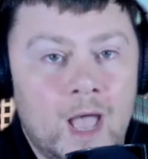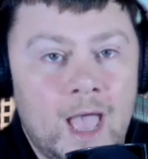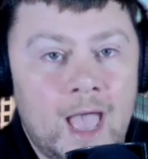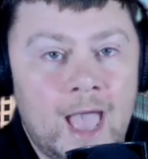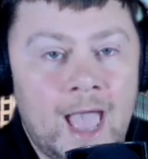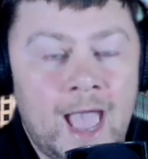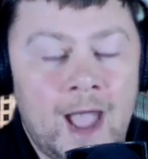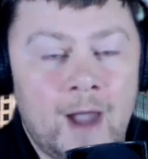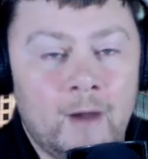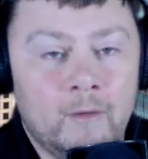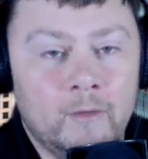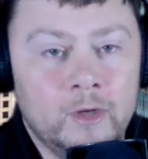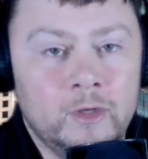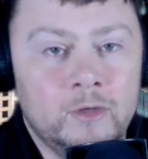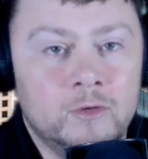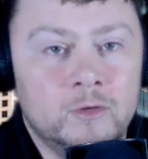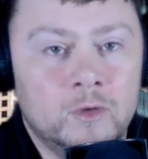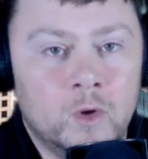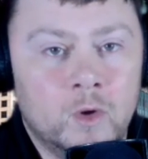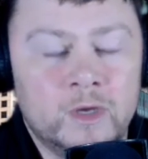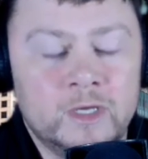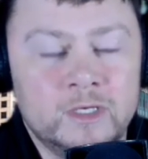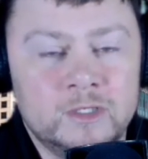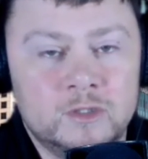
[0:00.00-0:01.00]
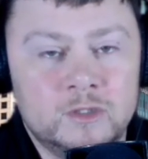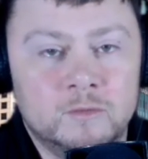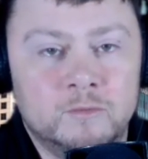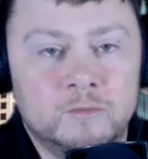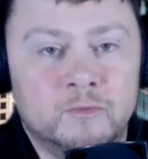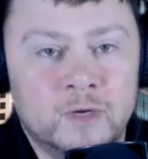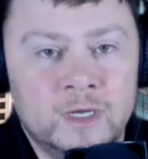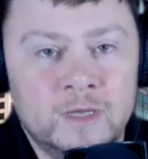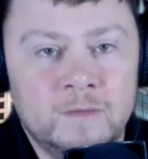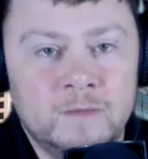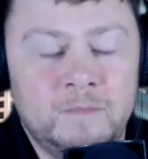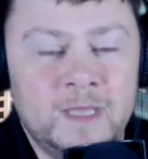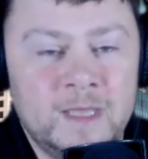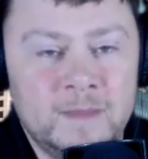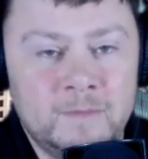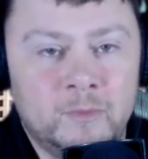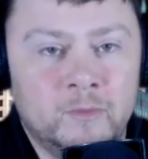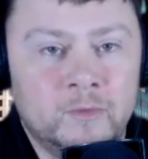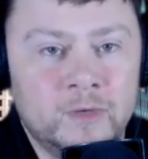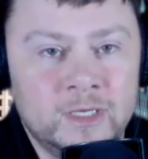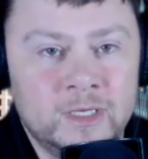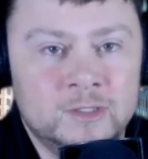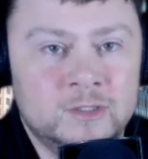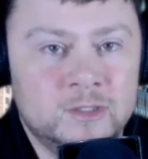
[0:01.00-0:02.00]
How are you going to bring
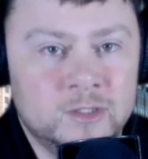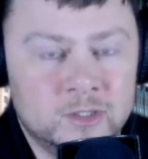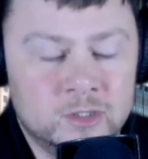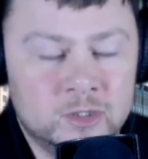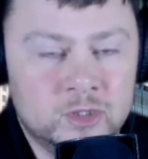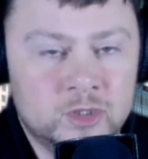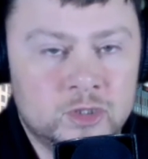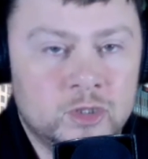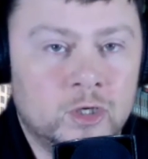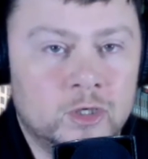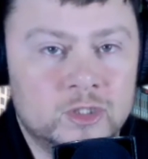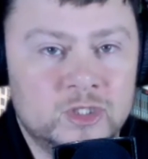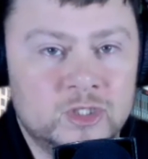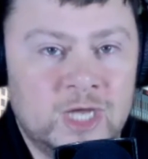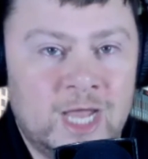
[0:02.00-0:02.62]
people into the church?